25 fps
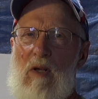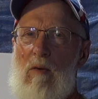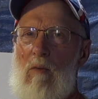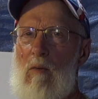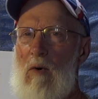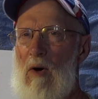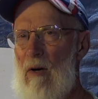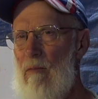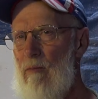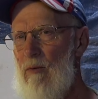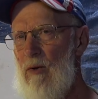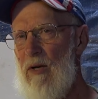
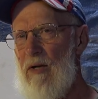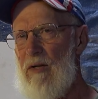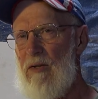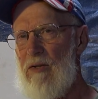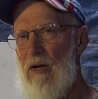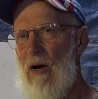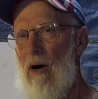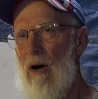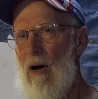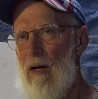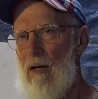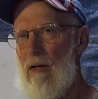What I'm going to
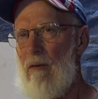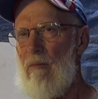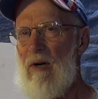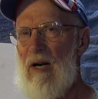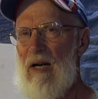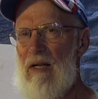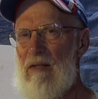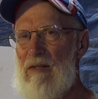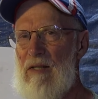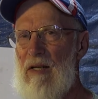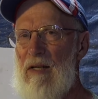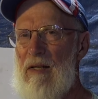talk
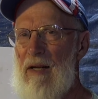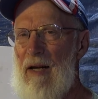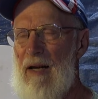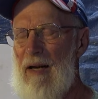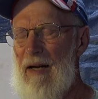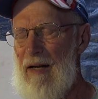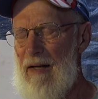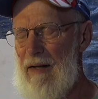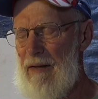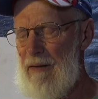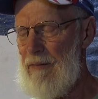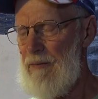about
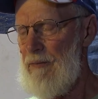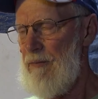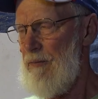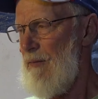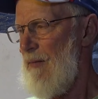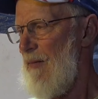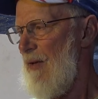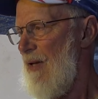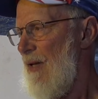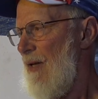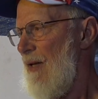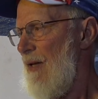today
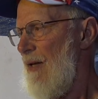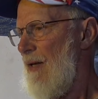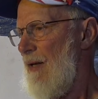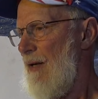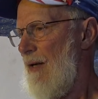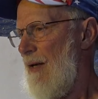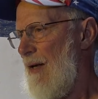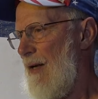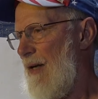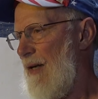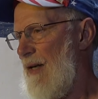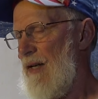
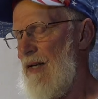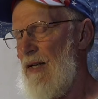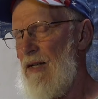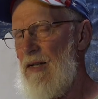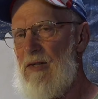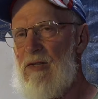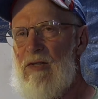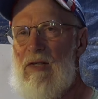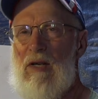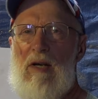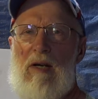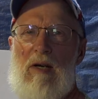
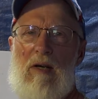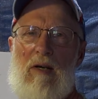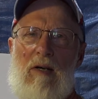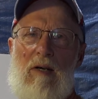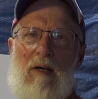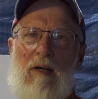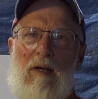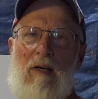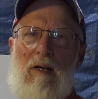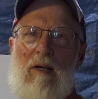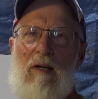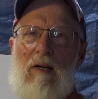is
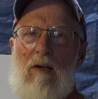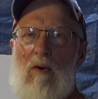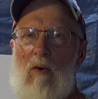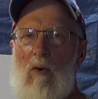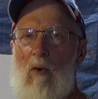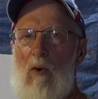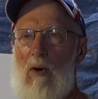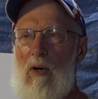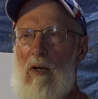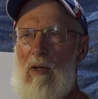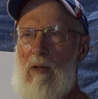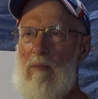
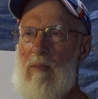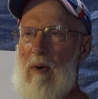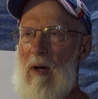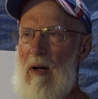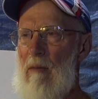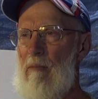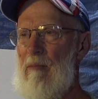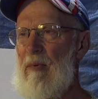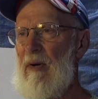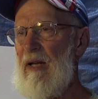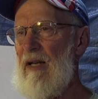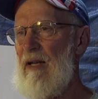oil
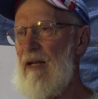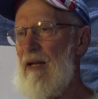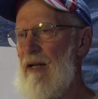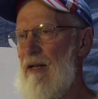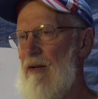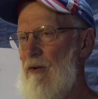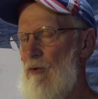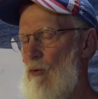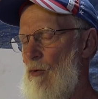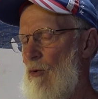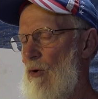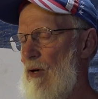pumping
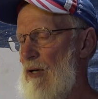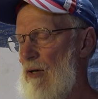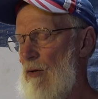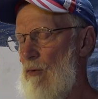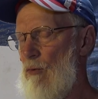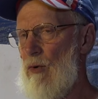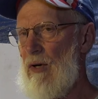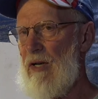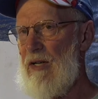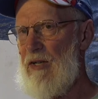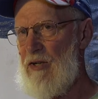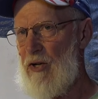and
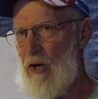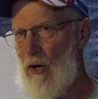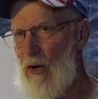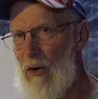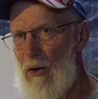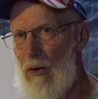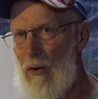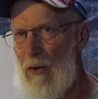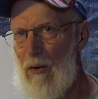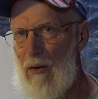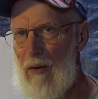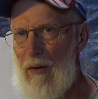oil
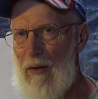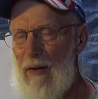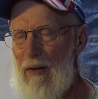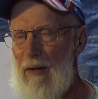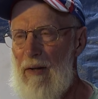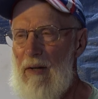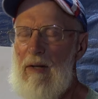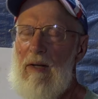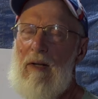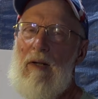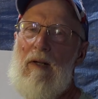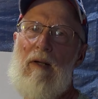return
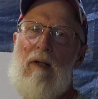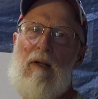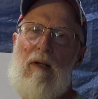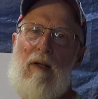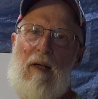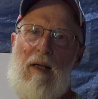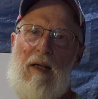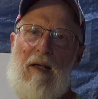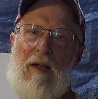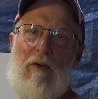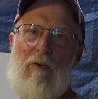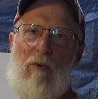
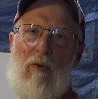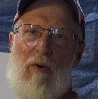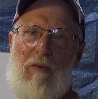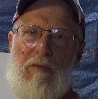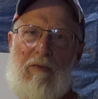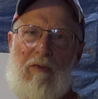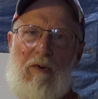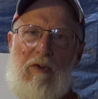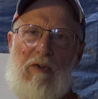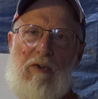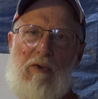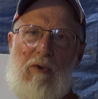in a
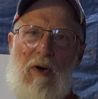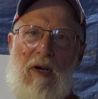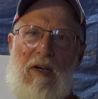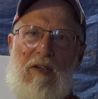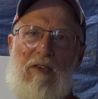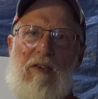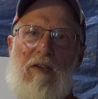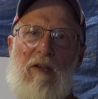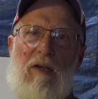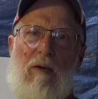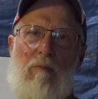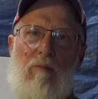
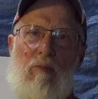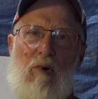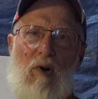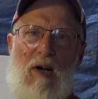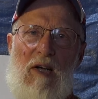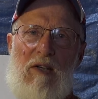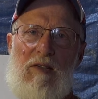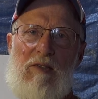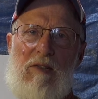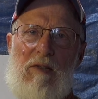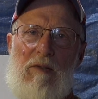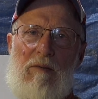refrigeration
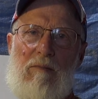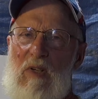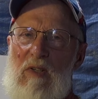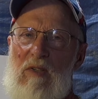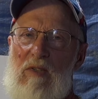compressor.